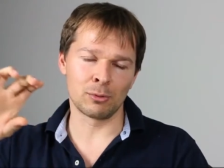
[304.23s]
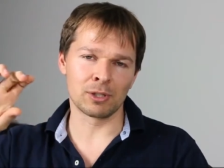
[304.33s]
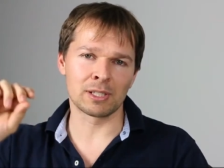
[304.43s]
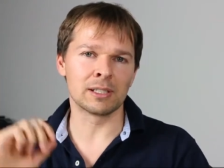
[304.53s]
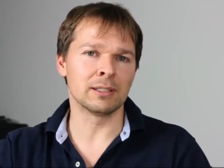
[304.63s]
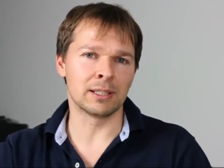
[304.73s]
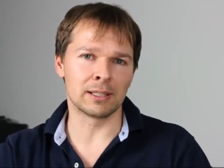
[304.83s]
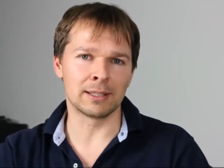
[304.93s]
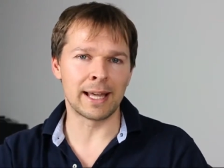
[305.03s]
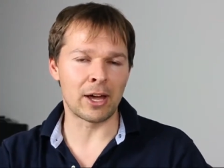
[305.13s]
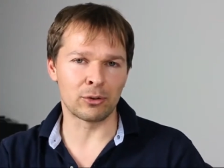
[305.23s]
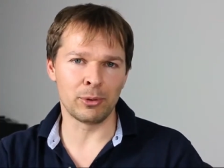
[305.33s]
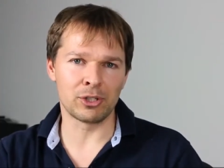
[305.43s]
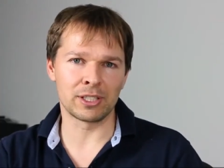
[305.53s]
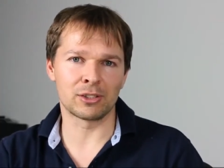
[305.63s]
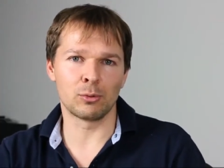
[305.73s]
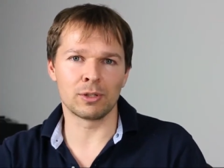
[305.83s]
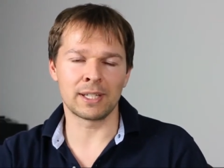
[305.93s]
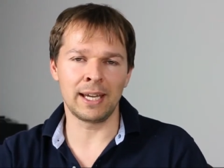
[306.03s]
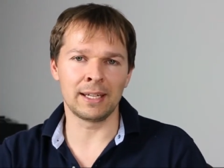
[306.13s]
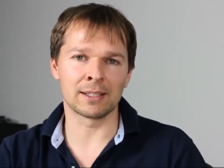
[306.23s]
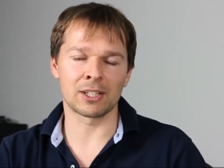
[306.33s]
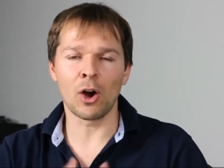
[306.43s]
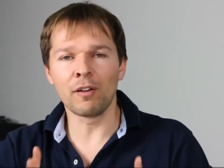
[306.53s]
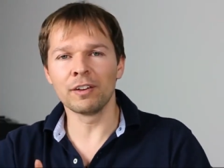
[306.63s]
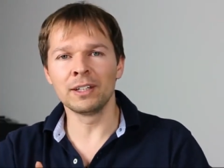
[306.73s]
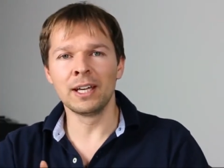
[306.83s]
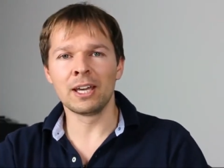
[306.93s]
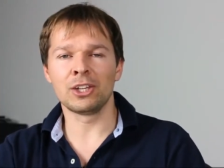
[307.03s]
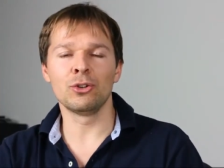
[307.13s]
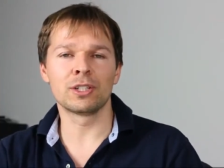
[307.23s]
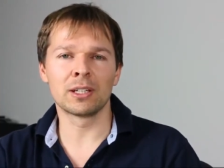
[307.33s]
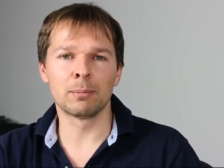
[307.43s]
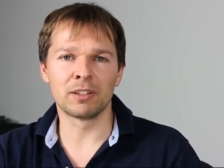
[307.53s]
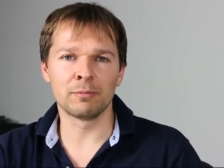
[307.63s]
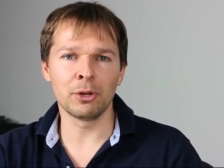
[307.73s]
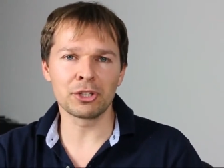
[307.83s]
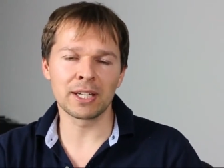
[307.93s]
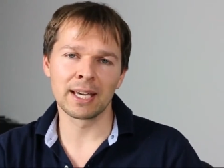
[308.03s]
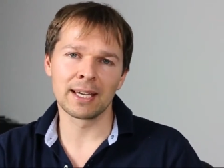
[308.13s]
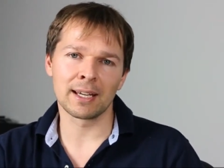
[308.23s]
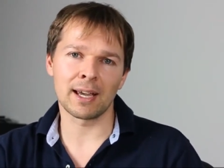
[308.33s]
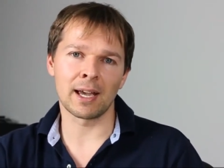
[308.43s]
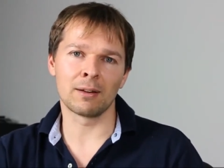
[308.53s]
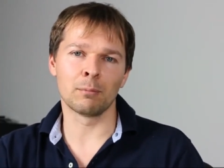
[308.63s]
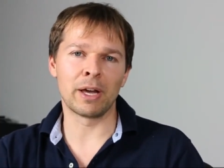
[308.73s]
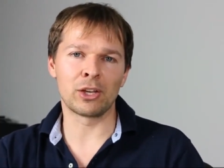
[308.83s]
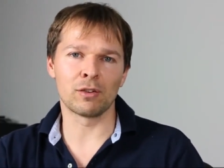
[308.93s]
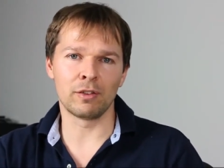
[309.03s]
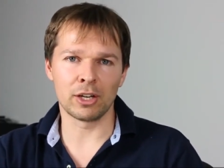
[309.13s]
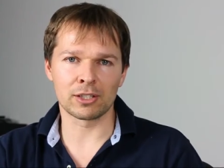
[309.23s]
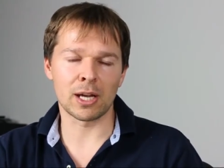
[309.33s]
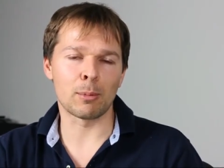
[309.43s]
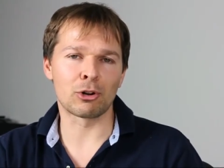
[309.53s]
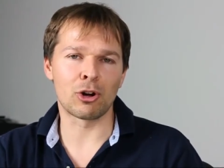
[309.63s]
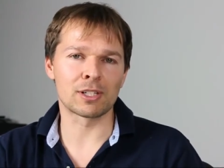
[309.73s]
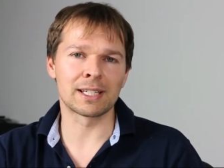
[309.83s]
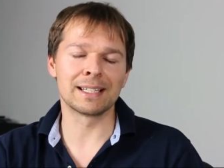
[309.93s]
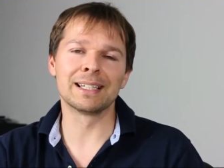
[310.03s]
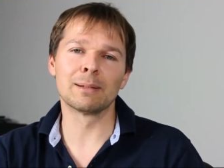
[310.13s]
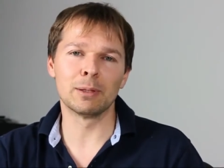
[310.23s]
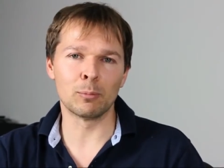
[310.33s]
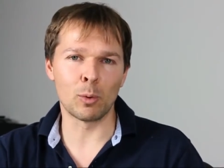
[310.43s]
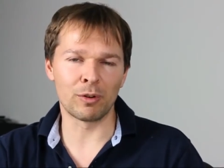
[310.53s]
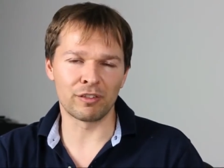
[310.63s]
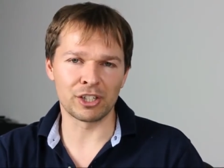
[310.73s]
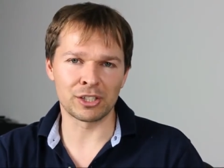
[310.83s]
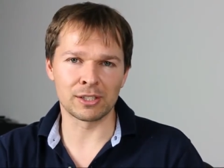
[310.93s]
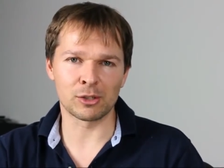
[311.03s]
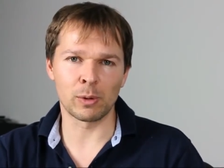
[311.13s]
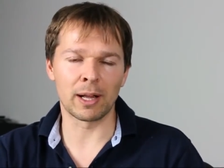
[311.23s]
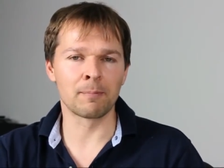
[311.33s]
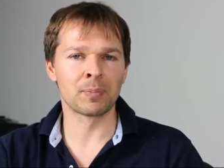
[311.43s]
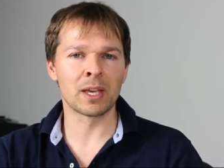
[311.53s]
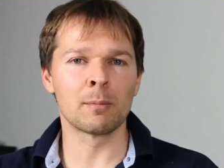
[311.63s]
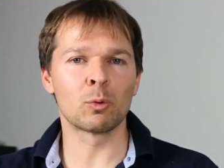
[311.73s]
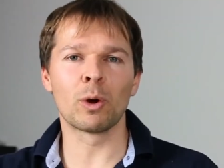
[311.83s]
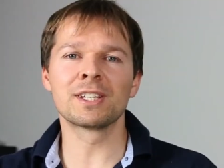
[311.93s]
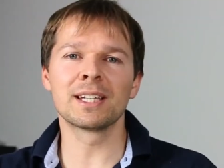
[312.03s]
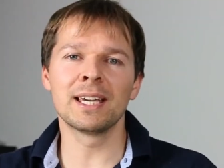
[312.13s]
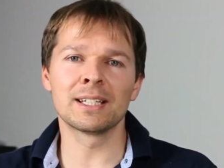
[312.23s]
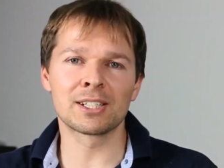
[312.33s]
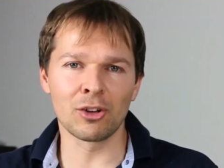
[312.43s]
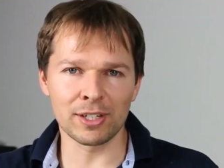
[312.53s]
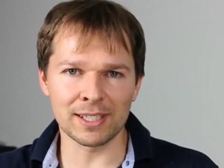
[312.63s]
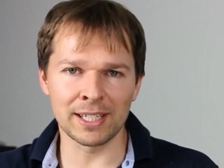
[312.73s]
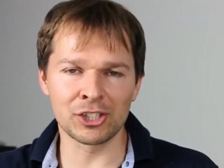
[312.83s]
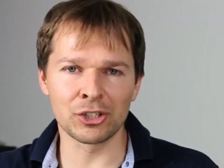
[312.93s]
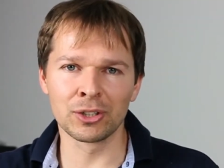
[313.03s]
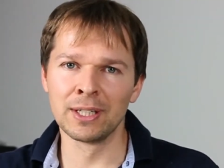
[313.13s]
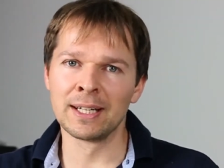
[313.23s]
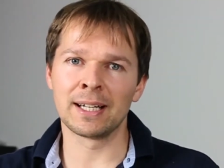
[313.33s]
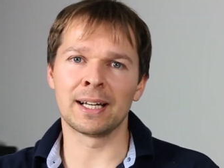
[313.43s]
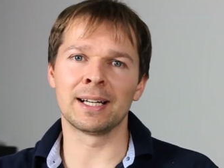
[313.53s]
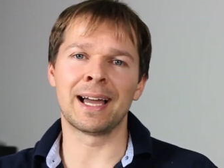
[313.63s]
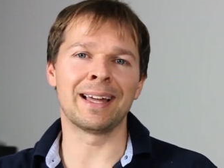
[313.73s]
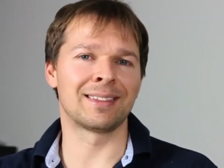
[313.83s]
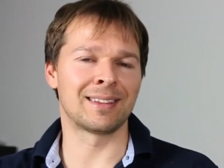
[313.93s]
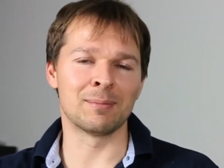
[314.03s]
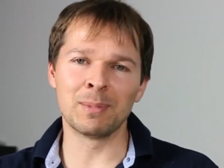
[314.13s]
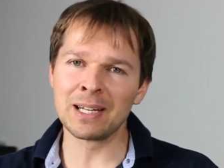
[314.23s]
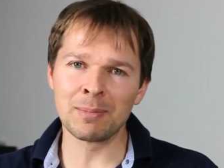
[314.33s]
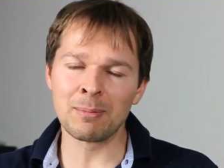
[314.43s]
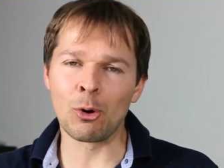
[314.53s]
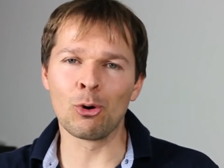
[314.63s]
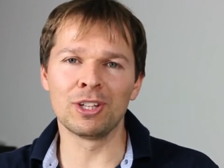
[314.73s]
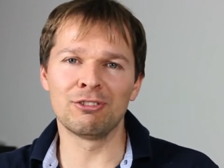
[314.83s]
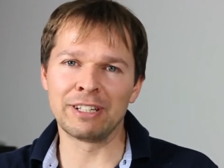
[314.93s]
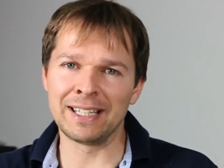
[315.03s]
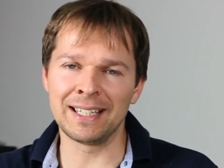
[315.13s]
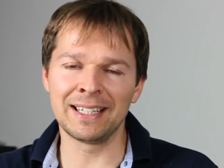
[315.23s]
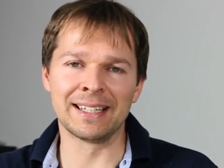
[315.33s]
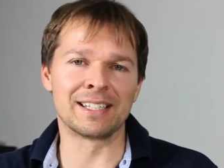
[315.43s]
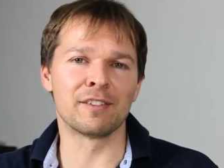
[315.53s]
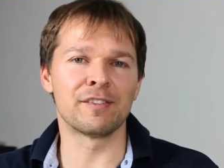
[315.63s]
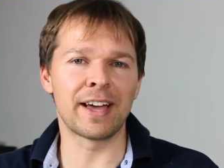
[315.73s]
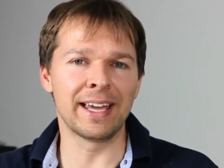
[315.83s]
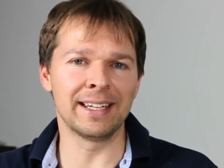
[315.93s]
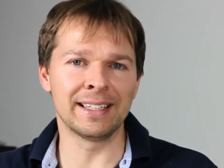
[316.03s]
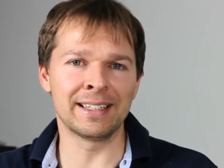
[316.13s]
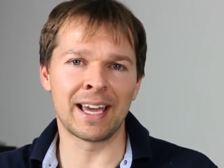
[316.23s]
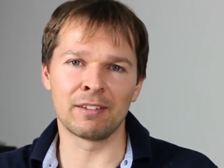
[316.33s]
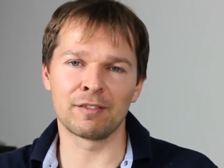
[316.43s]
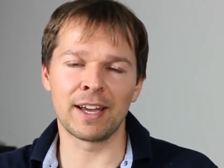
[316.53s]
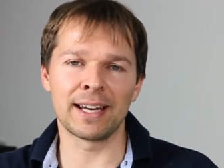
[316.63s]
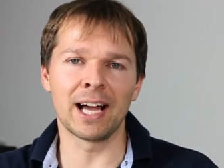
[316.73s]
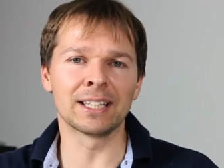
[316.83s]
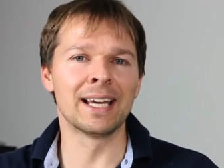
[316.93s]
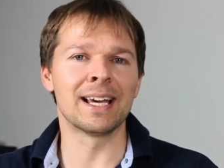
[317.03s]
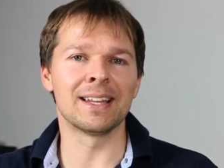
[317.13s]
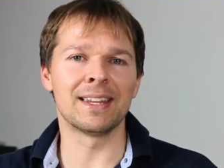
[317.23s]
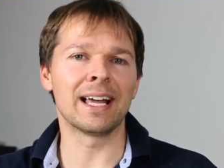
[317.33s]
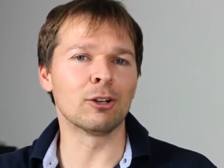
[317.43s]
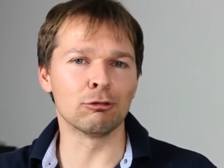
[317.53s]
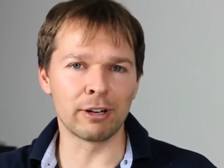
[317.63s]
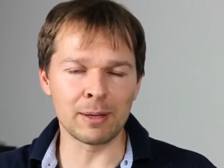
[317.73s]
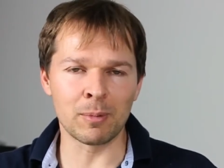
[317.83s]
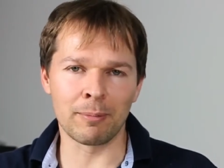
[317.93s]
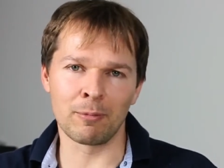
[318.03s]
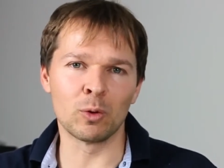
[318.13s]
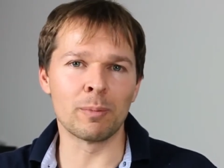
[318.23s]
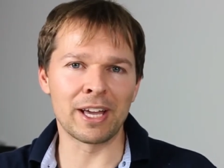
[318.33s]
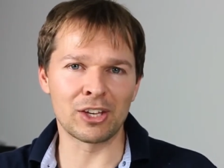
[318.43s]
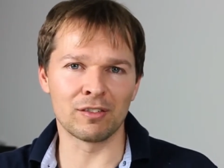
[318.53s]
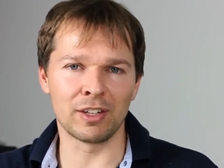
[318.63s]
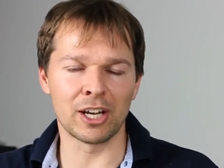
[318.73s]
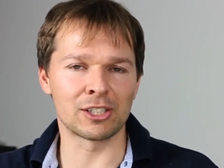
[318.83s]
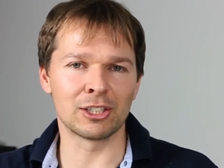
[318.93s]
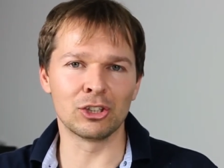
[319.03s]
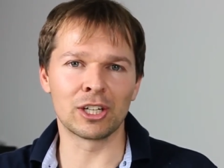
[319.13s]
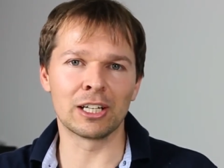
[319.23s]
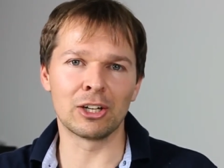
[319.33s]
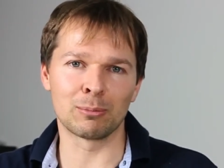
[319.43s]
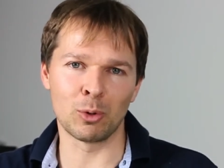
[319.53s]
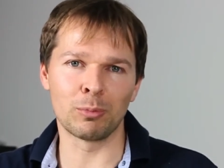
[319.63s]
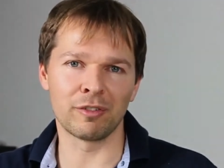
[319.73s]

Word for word: towards uh, louder music towards the end. So often using a bit of music can make your videos come across a little bit more professional as well. But once again, it's not essential. Uh, at the minimum, all you really need is a fade in and fade out, and that already will make your videos look a lot more